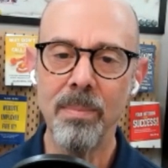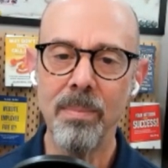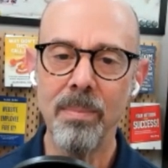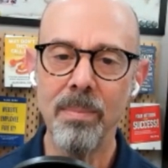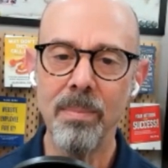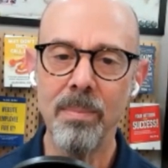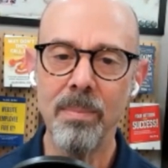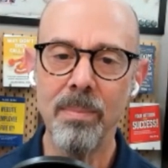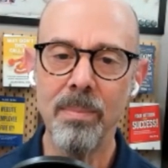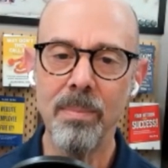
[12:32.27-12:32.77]

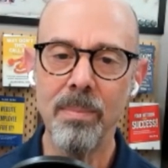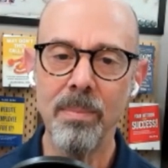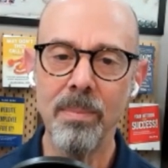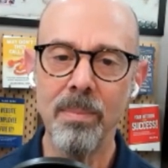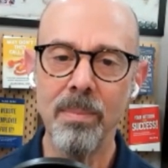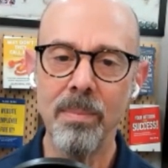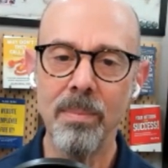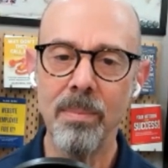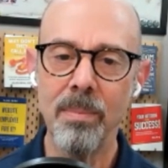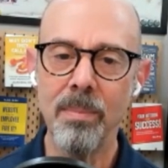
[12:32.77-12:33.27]

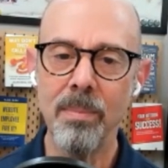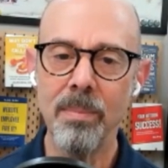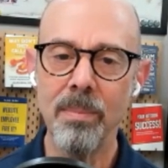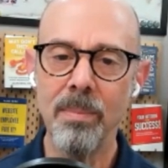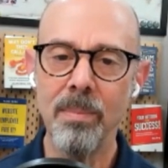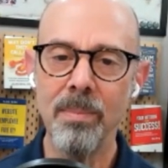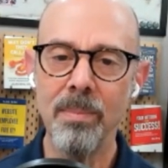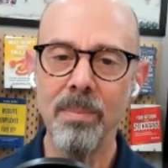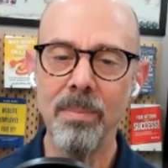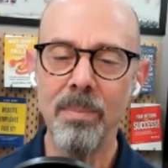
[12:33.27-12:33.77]

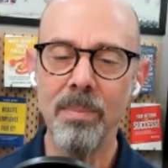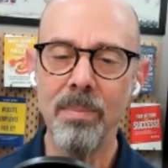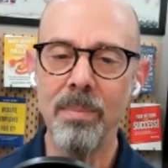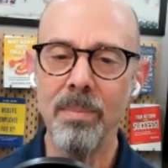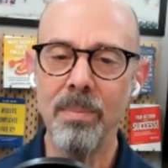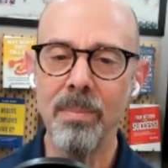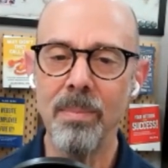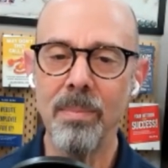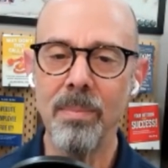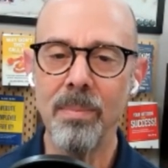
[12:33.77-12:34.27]

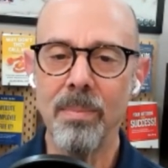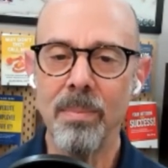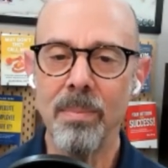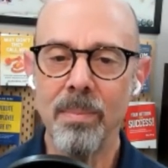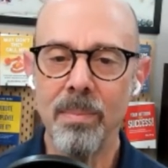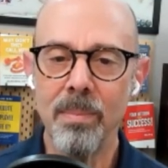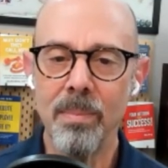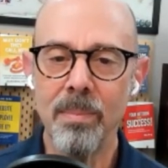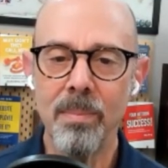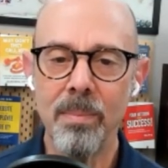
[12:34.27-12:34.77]

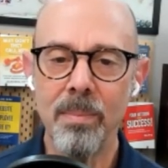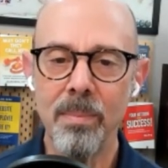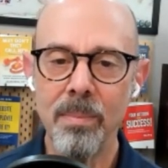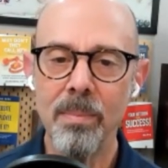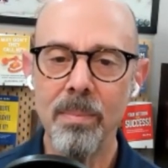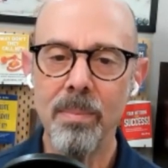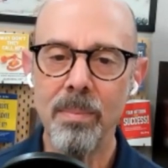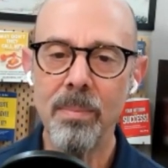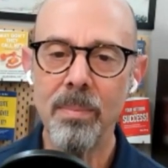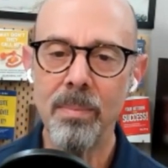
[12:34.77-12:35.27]

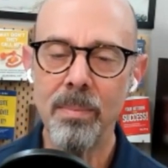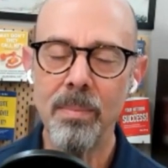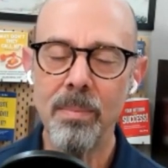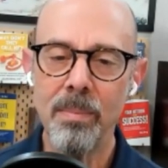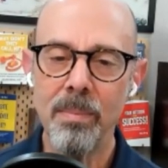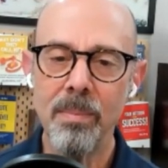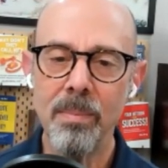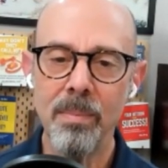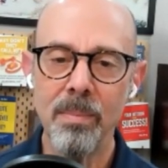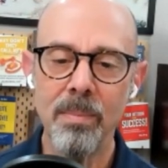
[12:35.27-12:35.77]

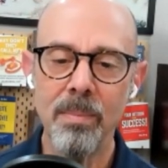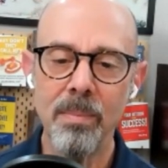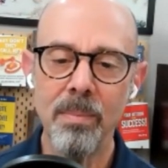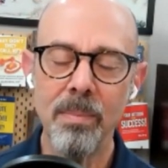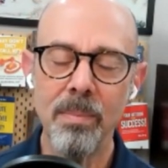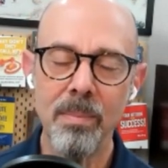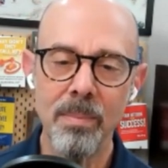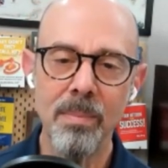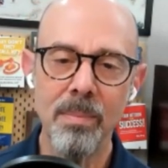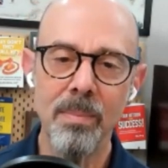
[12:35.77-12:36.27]

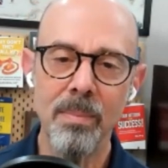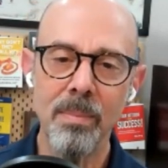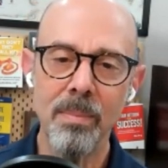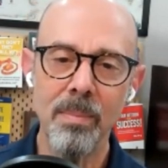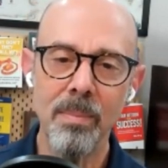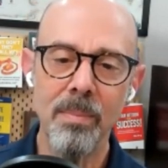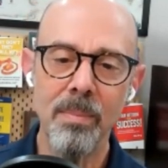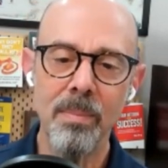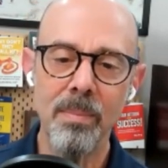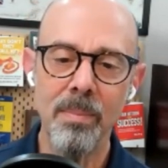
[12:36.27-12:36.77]

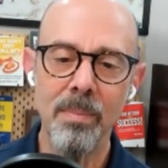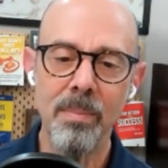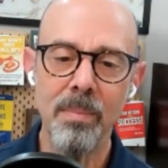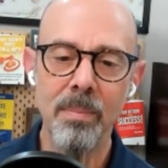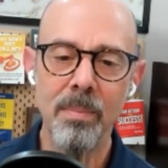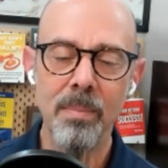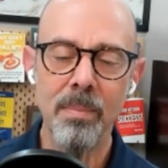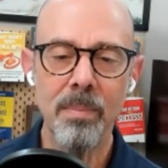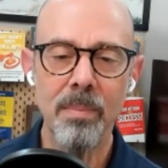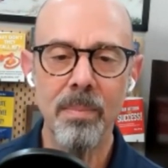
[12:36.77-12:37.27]

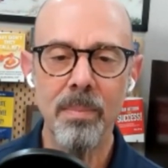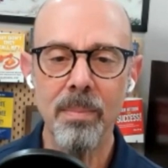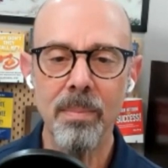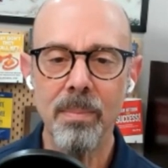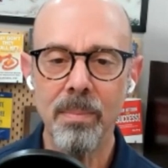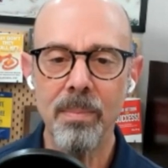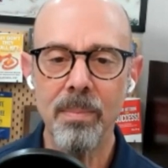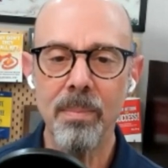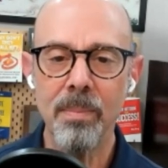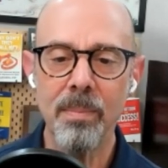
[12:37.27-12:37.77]

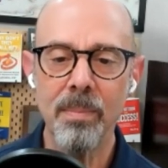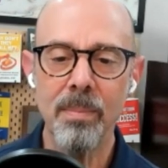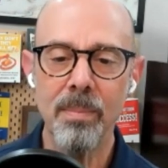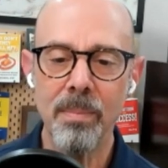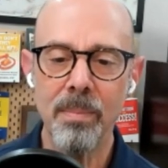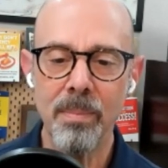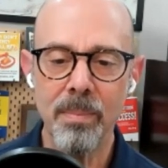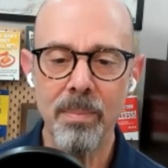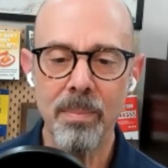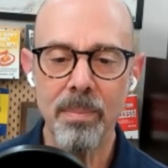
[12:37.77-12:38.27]

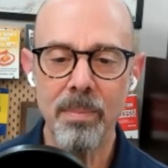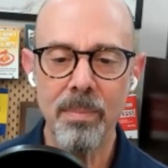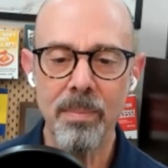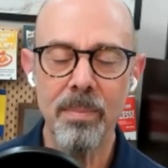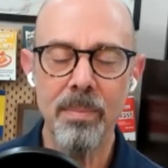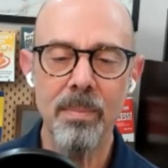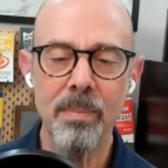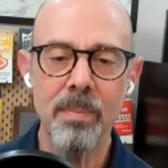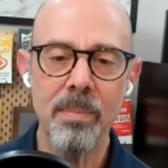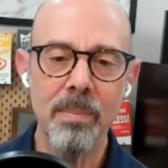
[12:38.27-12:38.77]

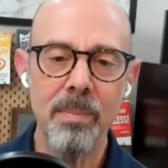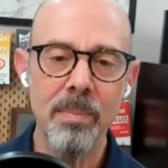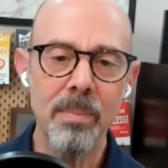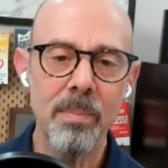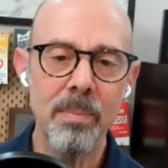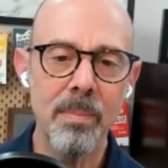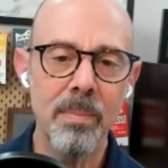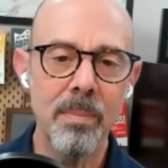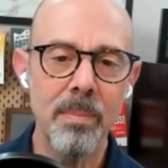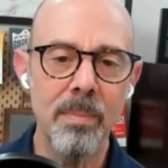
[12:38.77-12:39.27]

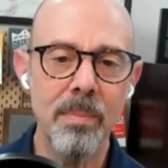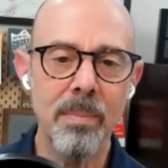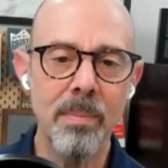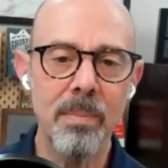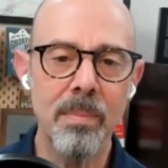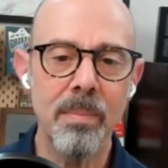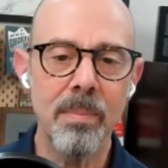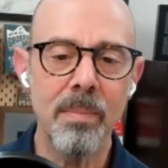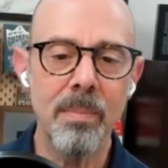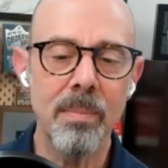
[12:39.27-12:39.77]

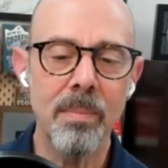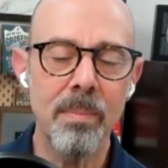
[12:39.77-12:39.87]
No words are spoken by the person on screen.